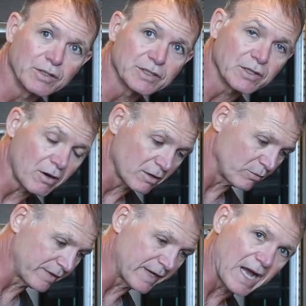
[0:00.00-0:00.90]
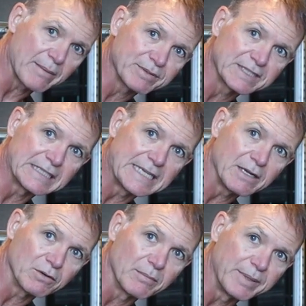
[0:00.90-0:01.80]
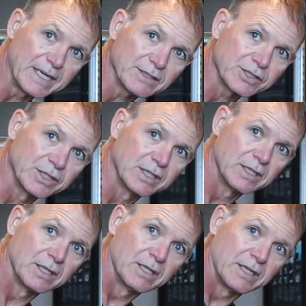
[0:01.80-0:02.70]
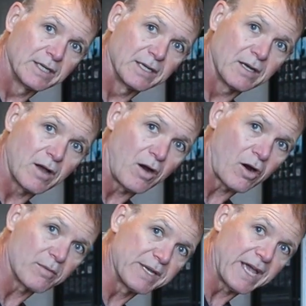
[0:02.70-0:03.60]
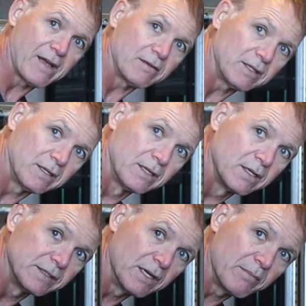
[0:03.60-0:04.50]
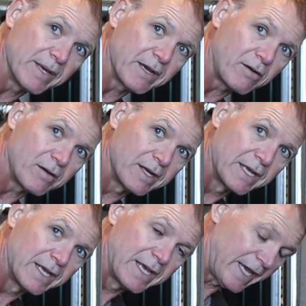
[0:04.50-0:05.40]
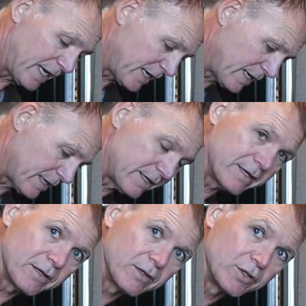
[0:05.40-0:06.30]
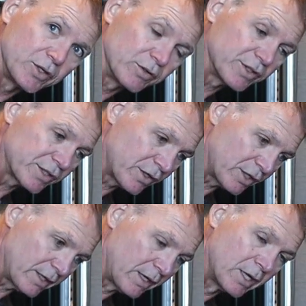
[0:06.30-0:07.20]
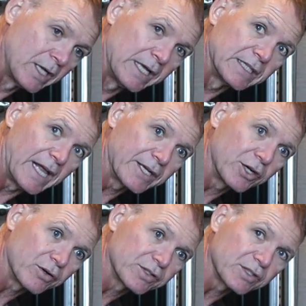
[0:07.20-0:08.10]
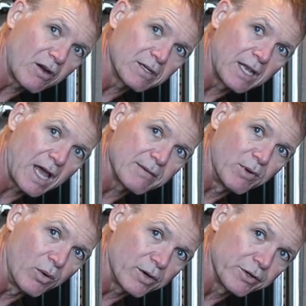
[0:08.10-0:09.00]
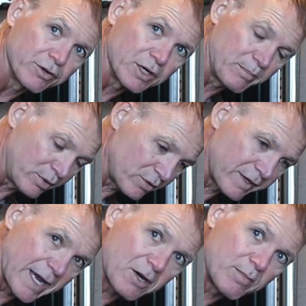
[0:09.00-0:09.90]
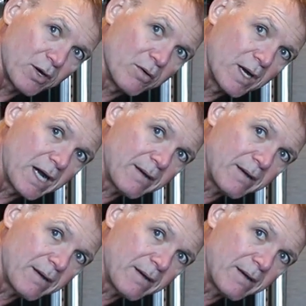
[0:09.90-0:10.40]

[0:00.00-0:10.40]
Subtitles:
to start with the opposite knee on the bench, arm down, dumbbell, and you're just going to, like you're starting a lawnmower, you're going to pull an elbow,